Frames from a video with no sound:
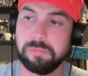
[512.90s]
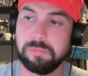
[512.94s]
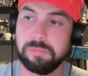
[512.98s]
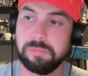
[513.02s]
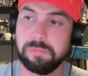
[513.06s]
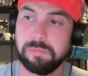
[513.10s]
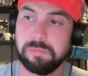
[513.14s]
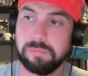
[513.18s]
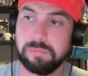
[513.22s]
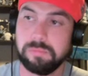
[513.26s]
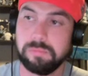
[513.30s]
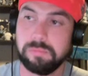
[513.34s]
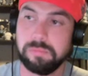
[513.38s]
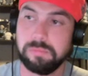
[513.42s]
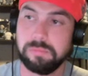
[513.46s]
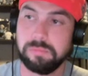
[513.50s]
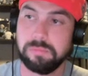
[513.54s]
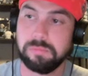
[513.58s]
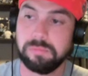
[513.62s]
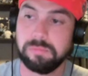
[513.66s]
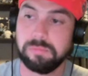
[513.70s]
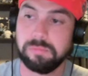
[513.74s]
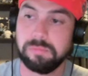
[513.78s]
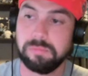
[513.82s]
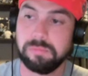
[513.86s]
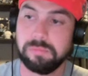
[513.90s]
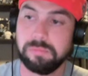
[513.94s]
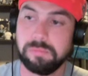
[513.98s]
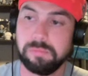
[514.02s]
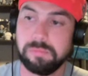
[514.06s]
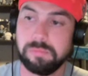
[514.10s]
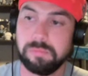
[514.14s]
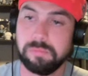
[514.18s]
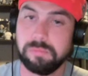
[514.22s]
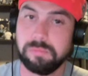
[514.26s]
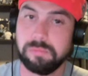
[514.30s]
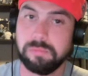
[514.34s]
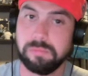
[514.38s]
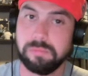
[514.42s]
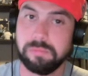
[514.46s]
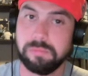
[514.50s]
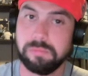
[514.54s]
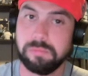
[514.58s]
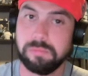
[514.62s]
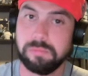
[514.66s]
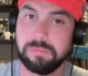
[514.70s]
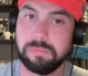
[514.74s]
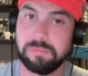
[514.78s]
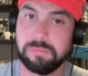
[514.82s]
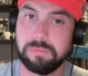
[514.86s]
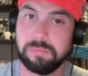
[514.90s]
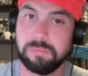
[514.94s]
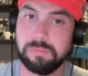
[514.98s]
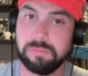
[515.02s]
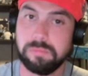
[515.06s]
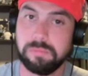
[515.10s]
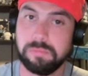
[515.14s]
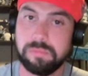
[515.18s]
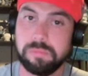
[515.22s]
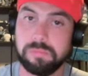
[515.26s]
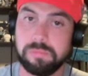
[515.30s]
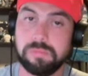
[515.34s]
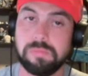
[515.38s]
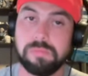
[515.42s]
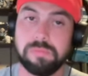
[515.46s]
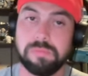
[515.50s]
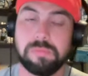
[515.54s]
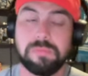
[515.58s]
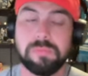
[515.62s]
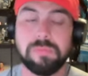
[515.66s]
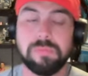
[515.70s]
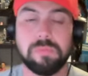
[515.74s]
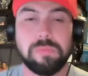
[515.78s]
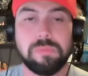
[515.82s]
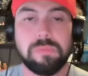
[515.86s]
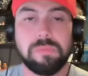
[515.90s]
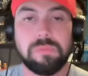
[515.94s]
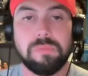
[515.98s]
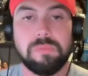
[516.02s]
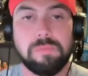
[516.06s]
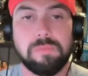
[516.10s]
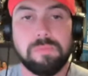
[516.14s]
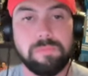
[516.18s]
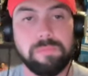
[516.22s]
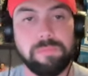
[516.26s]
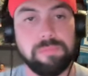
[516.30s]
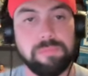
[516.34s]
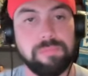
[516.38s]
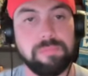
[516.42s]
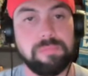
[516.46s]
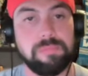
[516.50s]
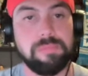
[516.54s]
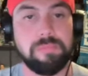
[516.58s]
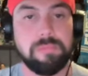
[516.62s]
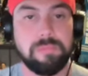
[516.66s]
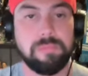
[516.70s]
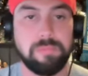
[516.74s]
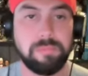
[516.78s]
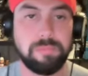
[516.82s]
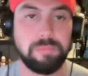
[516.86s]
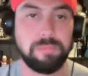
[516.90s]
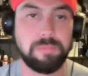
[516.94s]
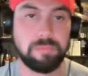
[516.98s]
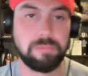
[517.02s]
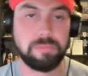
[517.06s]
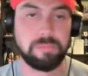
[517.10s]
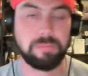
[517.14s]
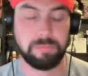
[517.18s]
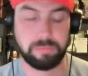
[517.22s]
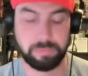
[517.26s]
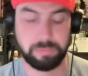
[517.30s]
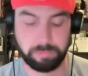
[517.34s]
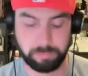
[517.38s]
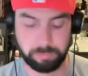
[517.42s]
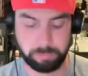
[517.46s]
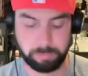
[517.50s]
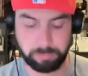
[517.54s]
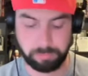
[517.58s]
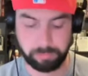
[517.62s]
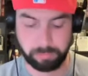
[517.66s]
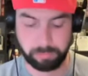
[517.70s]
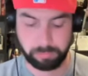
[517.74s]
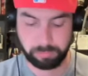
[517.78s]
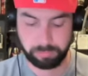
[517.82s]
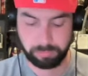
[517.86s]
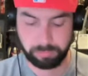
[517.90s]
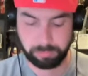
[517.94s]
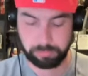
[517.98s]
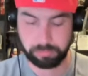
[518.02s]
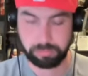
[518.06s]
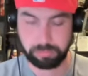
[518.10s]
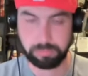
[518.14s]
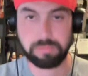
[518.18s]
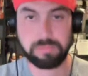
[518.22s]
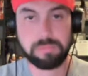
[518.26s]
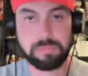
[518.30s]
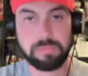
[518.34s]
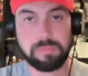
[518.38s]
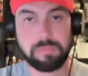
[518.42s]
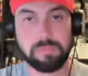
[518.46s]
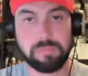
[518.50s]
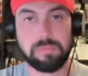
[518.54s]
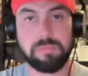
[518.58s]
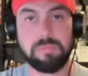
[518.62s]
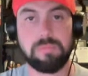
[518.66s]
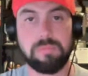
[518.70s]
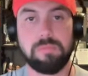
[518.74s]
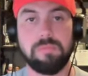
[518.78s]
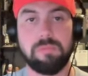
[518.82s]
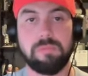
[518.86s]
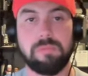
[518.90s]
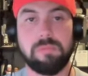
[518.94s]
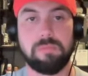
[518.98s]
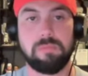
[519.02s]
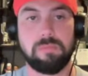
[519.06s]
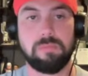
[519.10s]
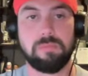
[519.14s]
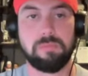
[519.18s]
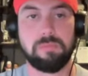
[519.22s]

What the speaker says: This person isn't speaking.